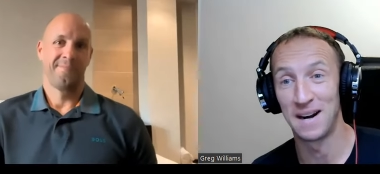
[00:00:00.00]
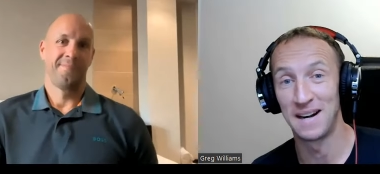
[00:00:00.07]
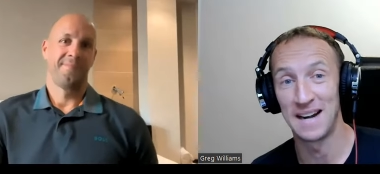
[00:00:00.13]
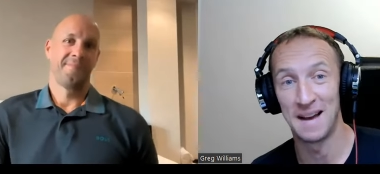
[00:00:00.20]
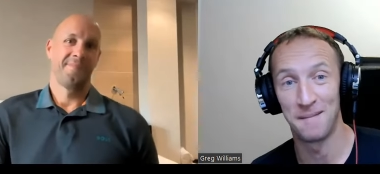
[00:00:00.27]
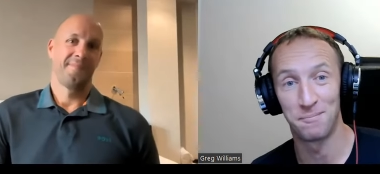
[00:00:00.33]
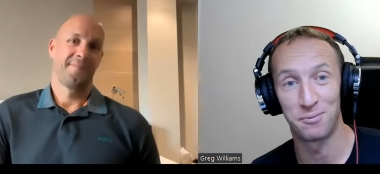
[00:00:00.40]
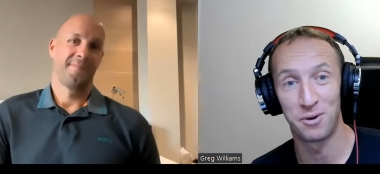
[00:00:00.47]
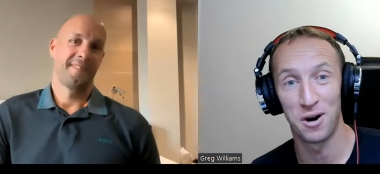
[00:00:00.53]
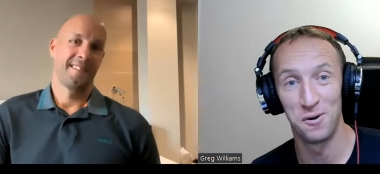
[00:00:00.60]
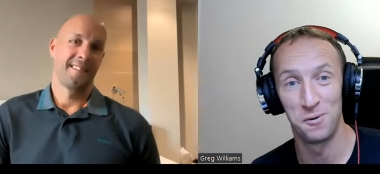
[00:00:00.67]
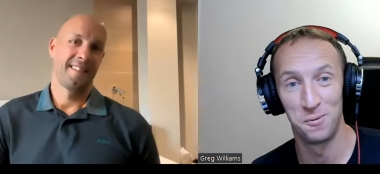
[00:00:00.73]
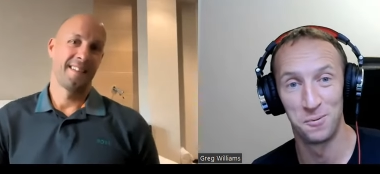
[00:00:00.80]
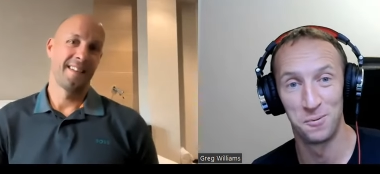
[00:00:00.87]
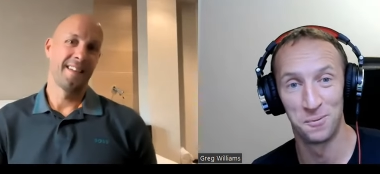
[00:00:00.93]
Speaker 1: and break that
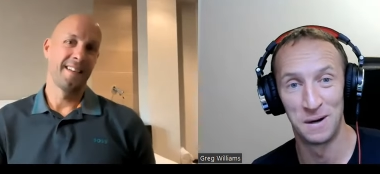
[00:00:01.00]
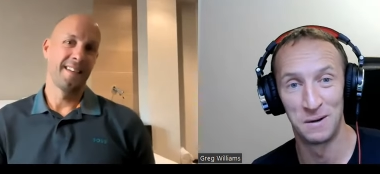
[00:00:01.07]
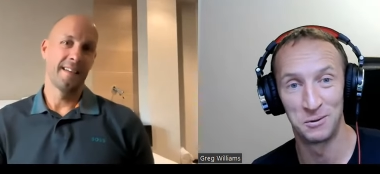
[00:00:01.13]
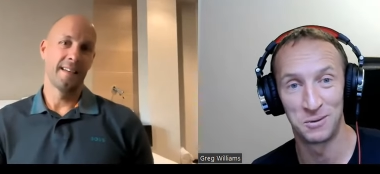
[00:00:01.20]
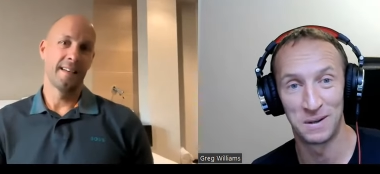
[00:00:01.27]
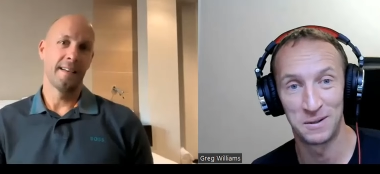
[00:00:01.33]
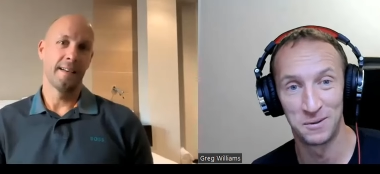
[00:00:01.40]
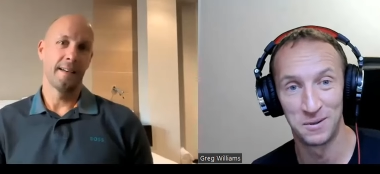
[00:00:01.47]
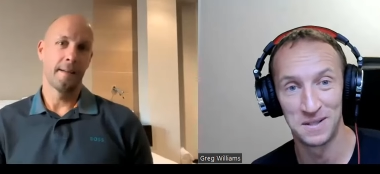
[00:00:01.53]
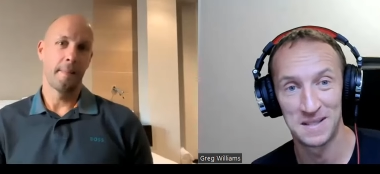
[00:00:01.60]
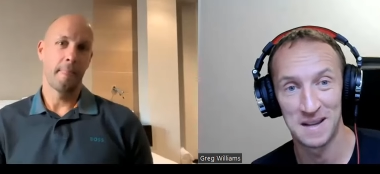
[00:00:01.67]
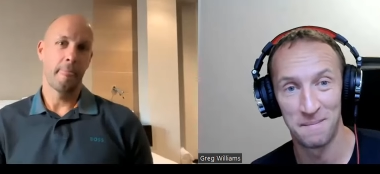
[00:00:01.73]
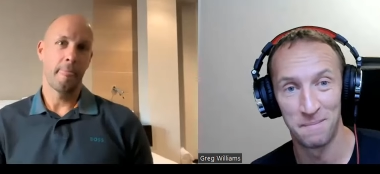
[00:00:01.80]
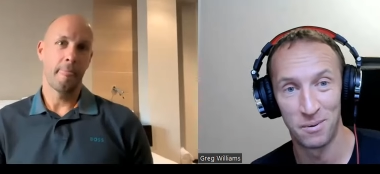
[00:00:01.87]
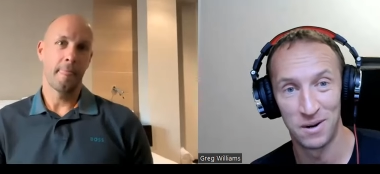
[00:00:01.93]
pro world record at
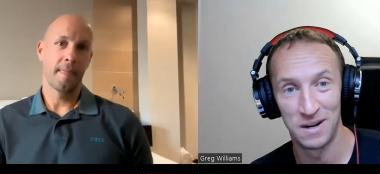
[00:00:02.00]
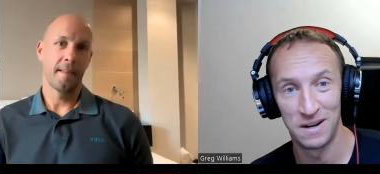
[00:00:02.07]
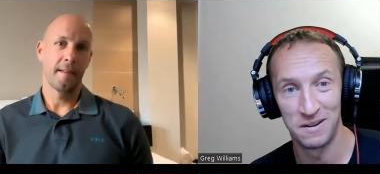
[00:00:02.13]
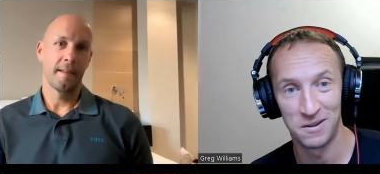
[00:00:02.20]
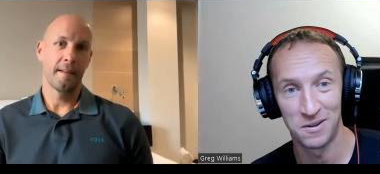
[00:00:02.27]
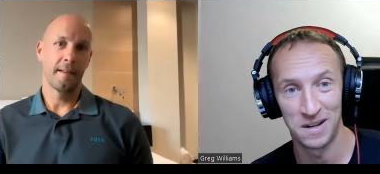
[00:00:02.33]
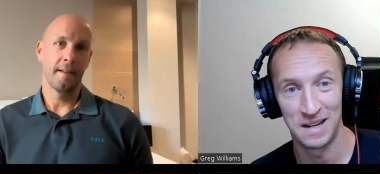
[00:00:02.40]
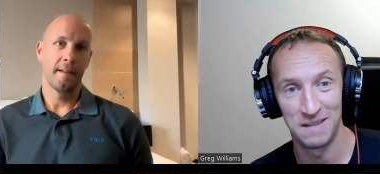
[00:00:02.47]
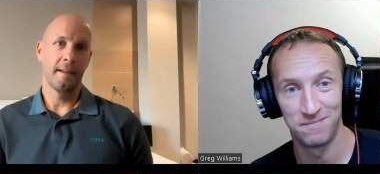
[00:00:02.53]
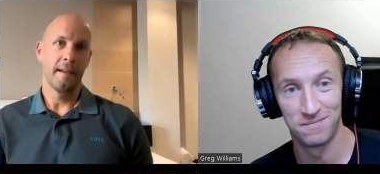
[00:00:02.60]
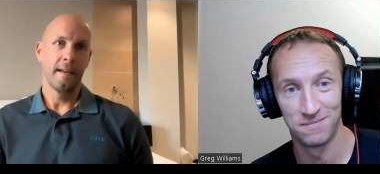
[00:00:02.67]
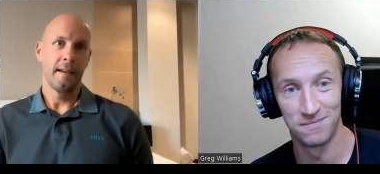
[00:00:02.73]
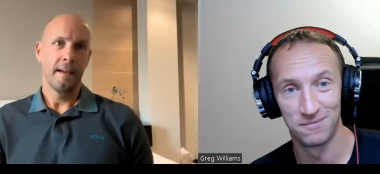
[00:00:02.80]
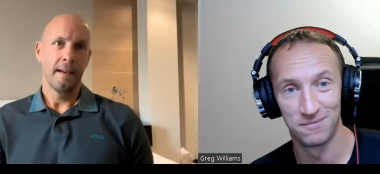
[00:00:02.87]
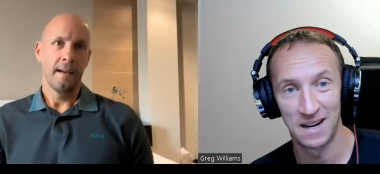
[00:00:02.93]
some point? Have you got any
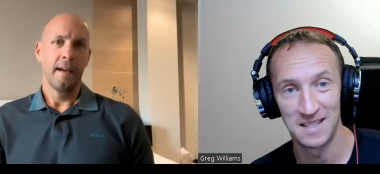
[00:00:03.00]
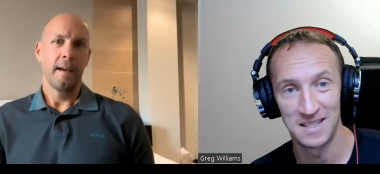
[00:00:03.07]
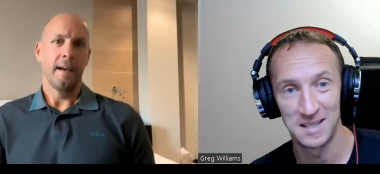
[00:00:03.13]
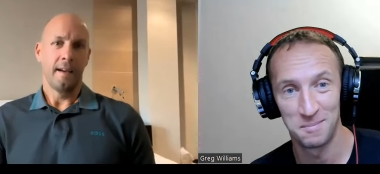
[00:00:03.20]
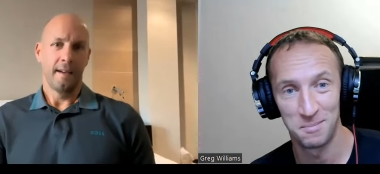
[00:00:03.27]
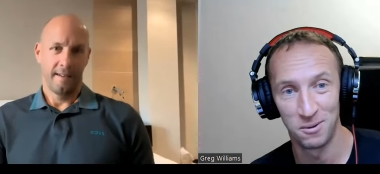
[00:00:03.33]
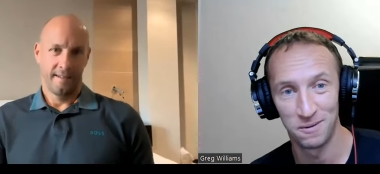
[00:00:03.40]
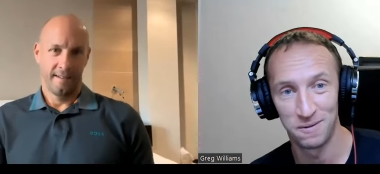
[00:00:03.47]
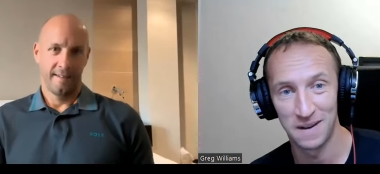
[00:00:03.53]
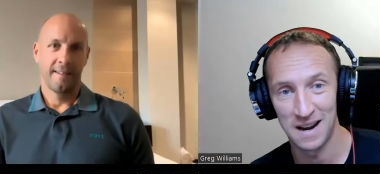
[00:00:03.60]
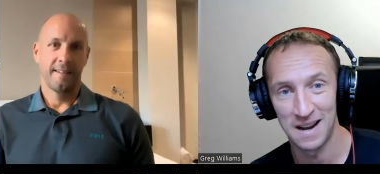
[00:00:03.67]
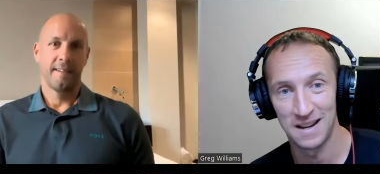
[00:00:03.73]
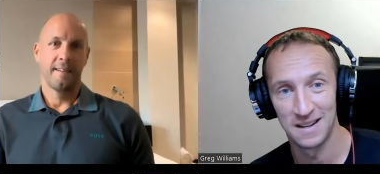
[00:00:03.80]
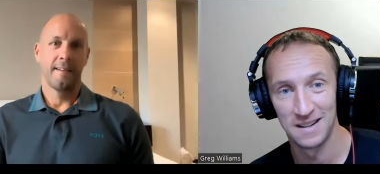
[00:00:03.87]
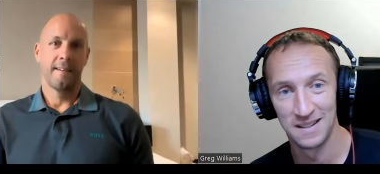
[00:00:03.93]
races booked for
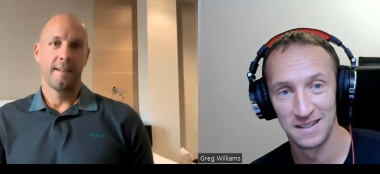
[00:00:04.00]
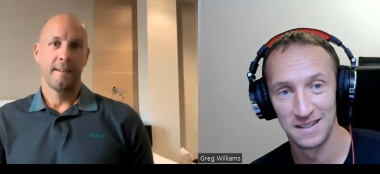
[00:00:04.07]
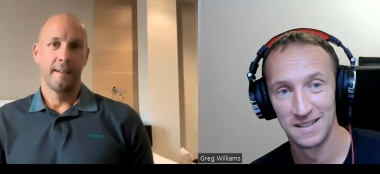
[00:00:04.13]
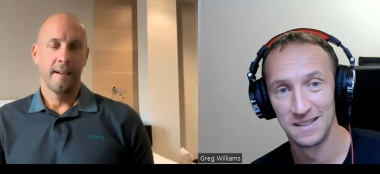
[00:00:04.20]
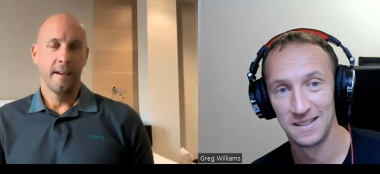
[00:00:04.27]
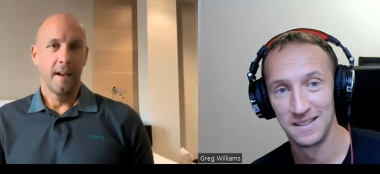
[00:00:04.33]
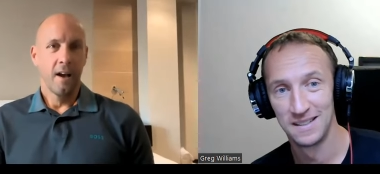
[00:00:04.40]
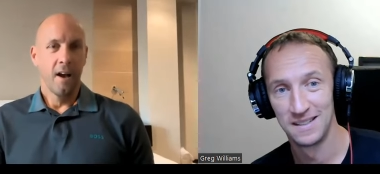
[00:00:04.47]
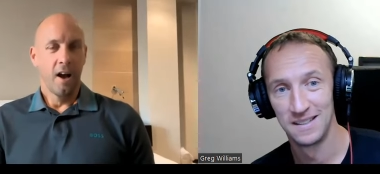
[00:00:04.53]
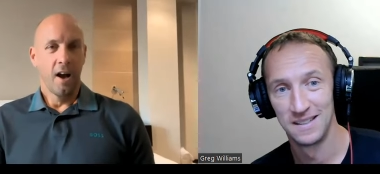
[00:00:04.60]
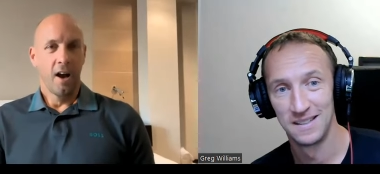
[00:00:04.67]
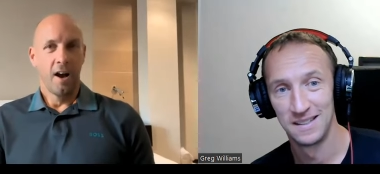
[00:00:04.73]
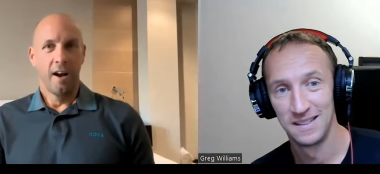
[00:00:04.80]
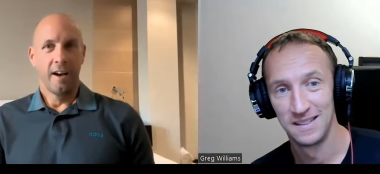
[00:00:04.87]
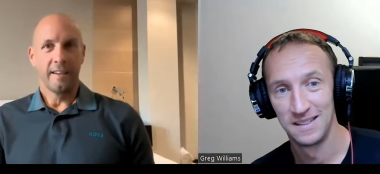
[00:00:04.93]
that?
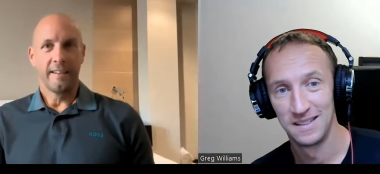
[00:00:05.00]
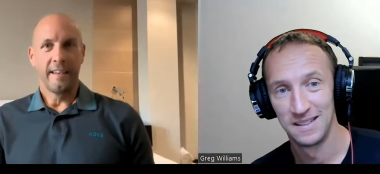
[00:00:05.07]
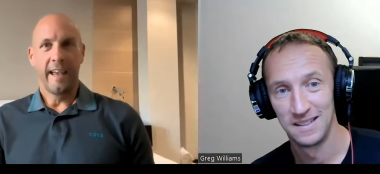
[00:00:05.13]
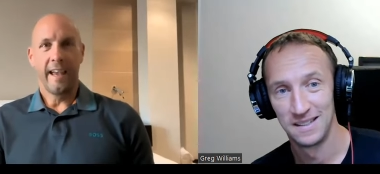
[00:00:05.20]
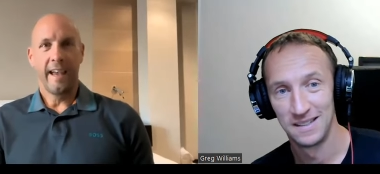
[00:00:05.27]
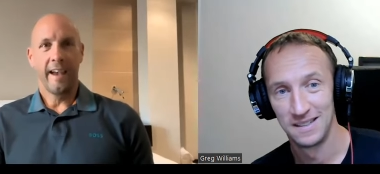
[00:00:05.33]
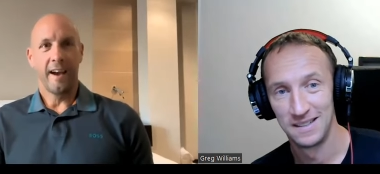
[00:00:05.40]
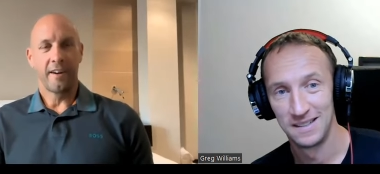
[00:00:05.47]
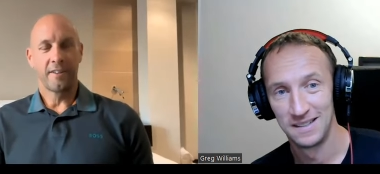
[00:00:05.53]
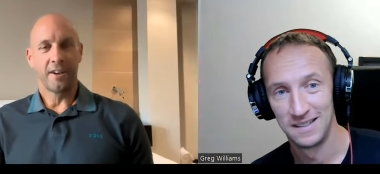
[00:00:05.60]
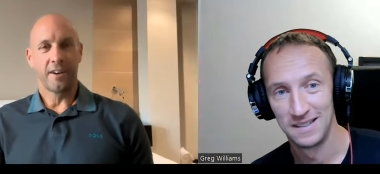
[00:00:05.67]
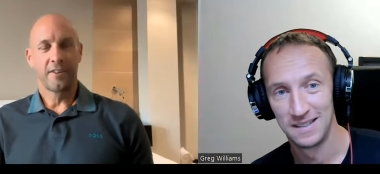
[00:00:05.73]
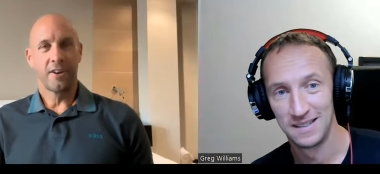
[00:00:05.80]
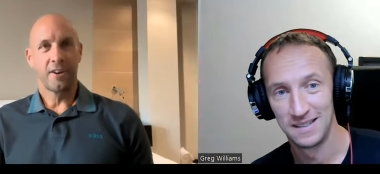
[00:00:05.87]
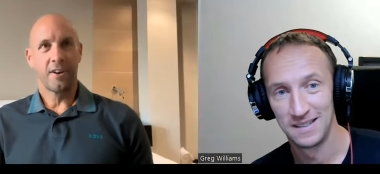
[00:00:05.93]
Speaker 2: Yeah, I, I
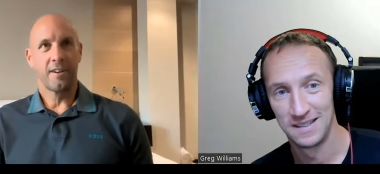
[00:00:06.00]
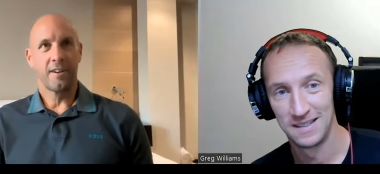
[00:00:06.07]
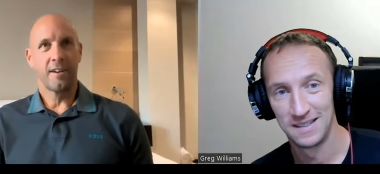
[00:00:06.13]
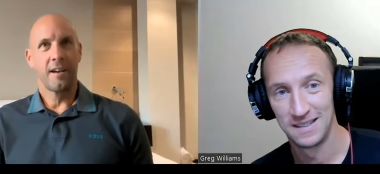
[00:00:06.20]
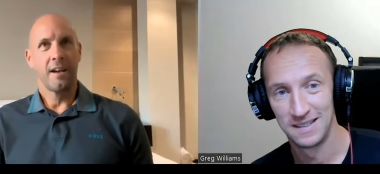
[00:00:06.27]
got.